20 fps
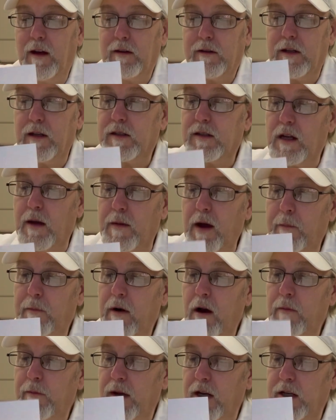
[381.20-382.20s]
To sum up
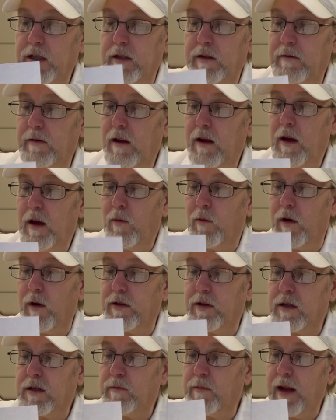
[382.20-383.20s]
our mission, we're
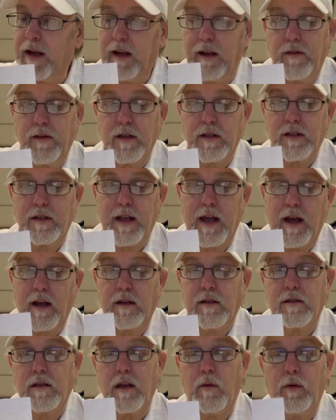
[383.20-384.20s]
just making the
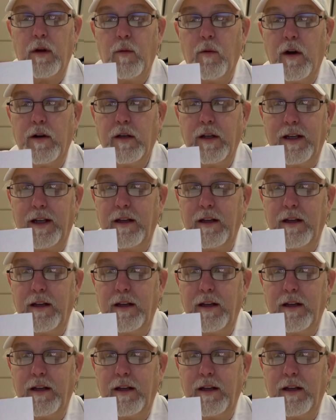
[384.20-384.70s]
snacks that we want to